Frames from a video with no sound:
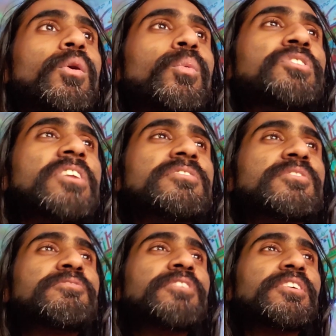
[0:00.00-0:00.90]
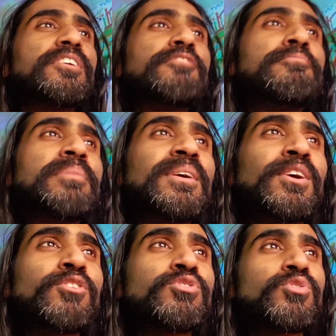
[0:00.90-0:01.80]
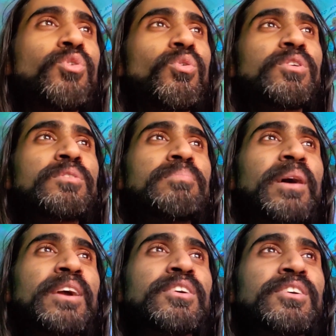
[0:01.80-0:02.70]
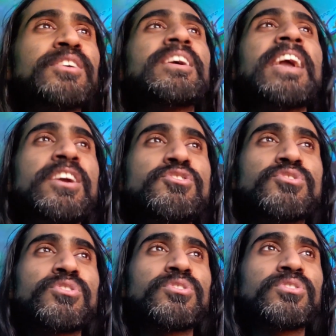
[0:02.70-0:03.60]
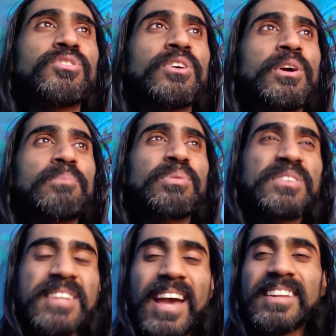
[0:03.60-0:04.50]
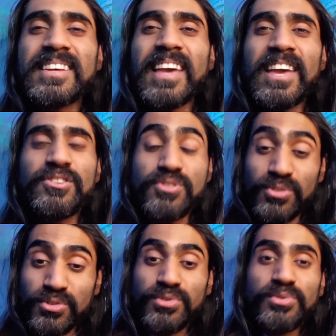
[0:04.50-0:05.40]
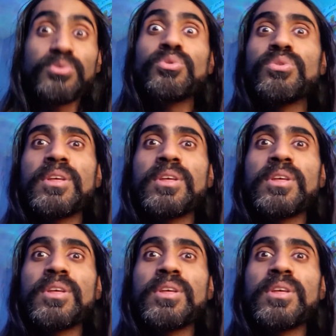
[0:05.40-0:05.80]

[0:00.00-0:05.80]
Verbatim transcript: which has the feeling of being escorted by good angels, protecting angels through